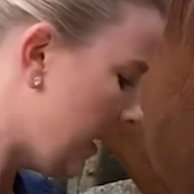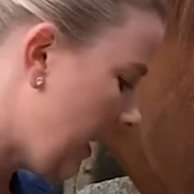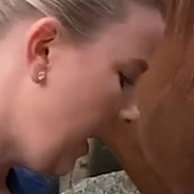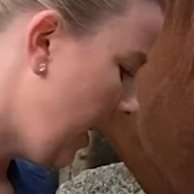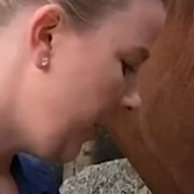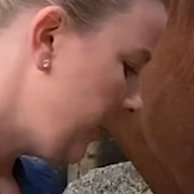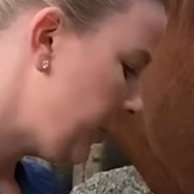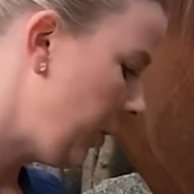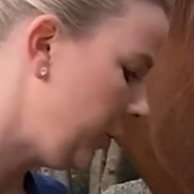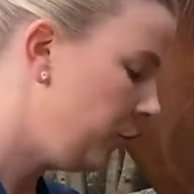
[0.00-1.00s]
And
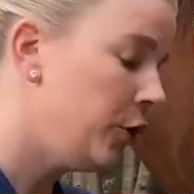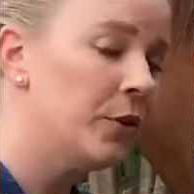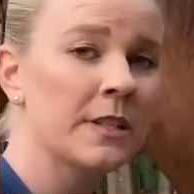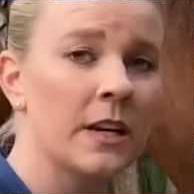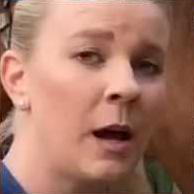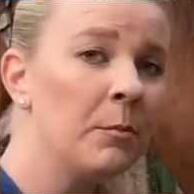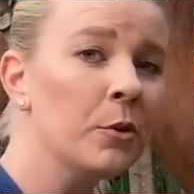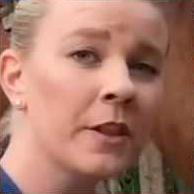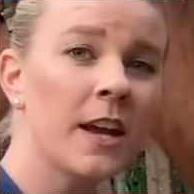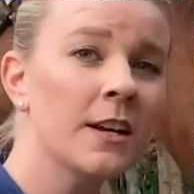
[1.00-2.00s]
you'll notice a couple
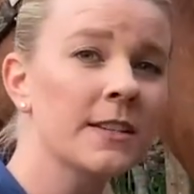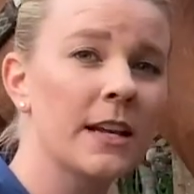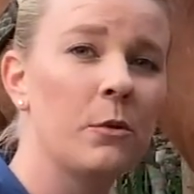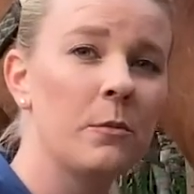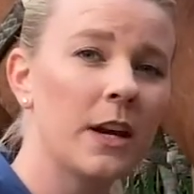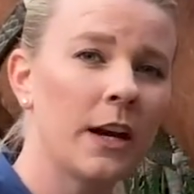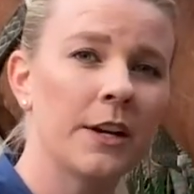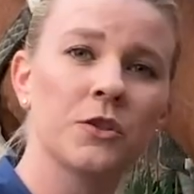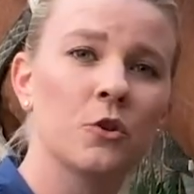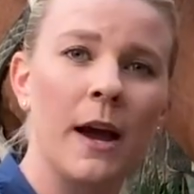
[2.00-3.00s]
things that when we kind
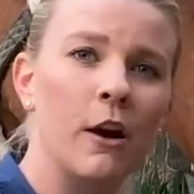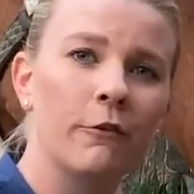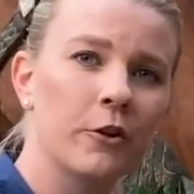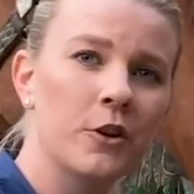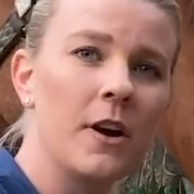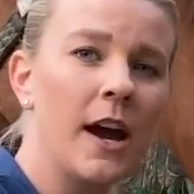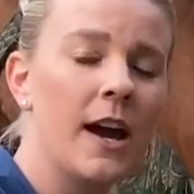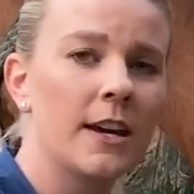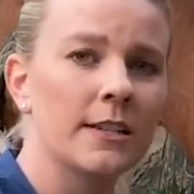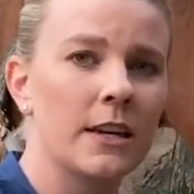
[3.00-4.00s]
of zoom out for you
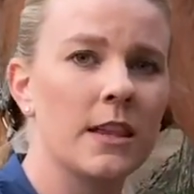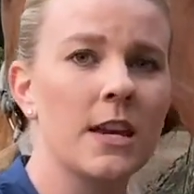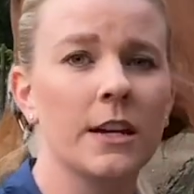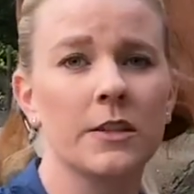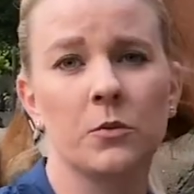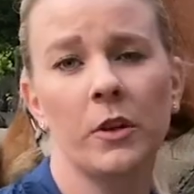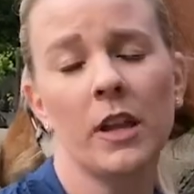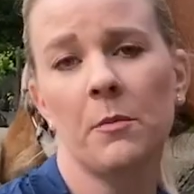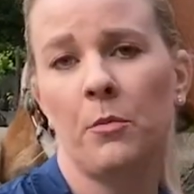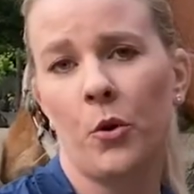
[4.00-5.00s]
guys, I think it's really
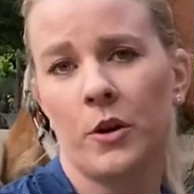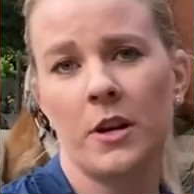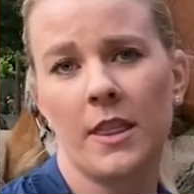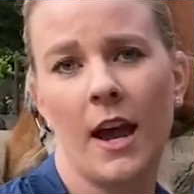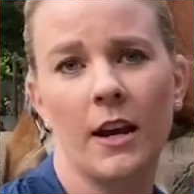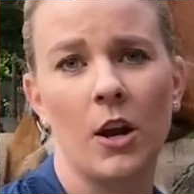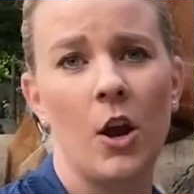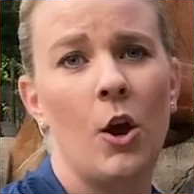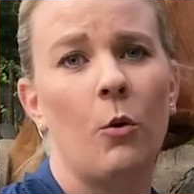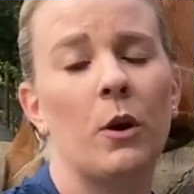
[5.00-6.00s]
important that
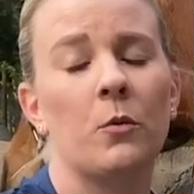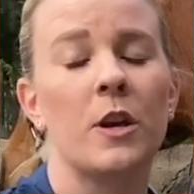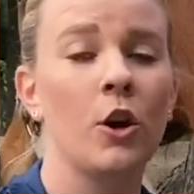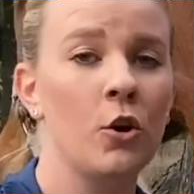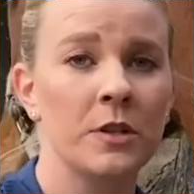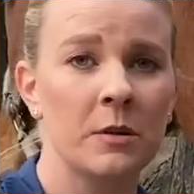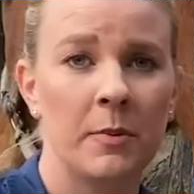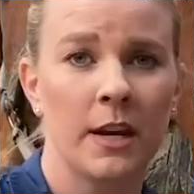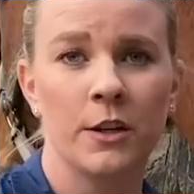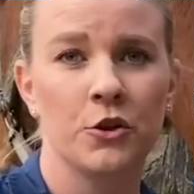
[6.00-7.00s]
when we go to
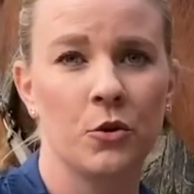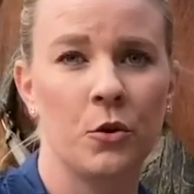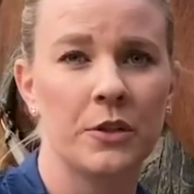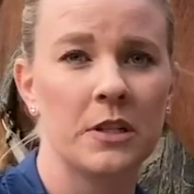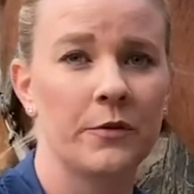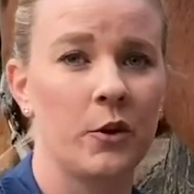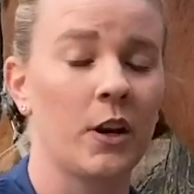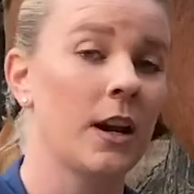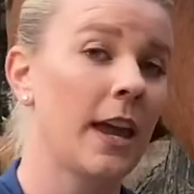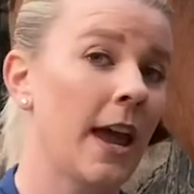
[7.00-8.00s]
bandage your horse's foot,
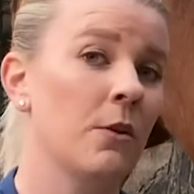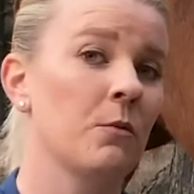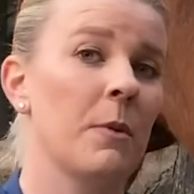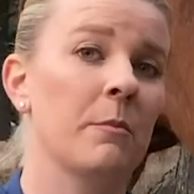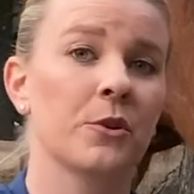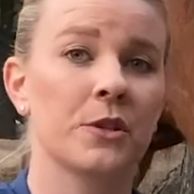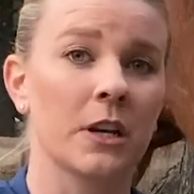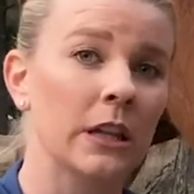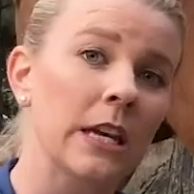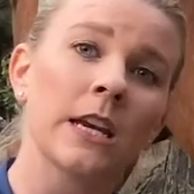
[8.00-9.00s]
again, remember to
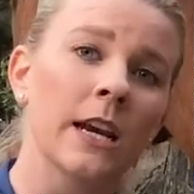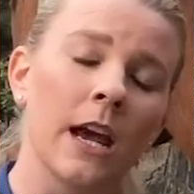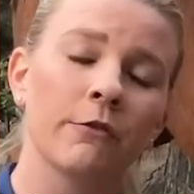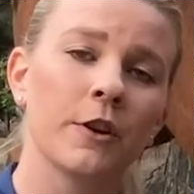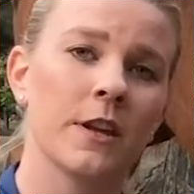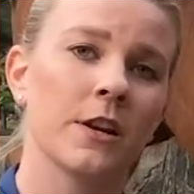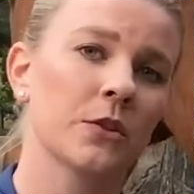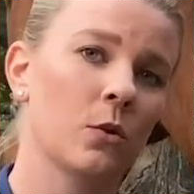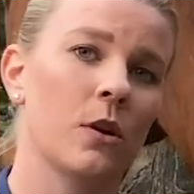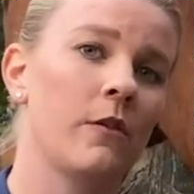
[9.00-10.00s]
clean everything
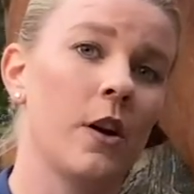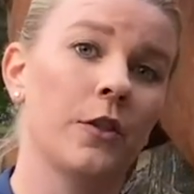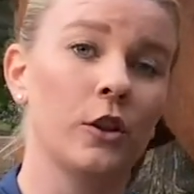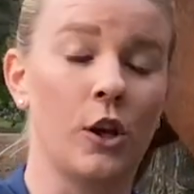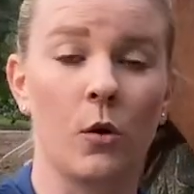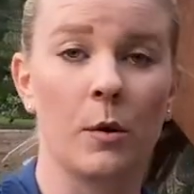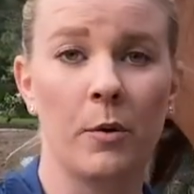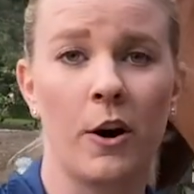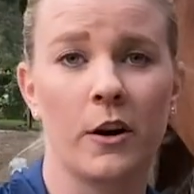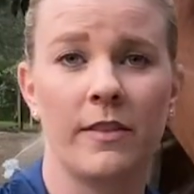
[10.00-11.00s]
sort of on the lower
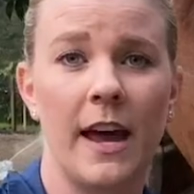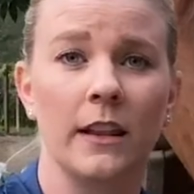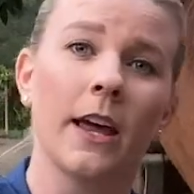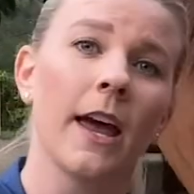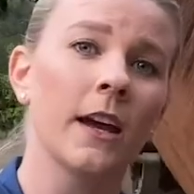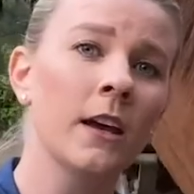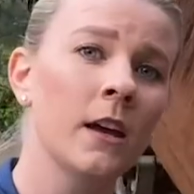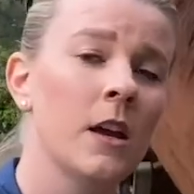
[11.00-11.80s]
part of that leg.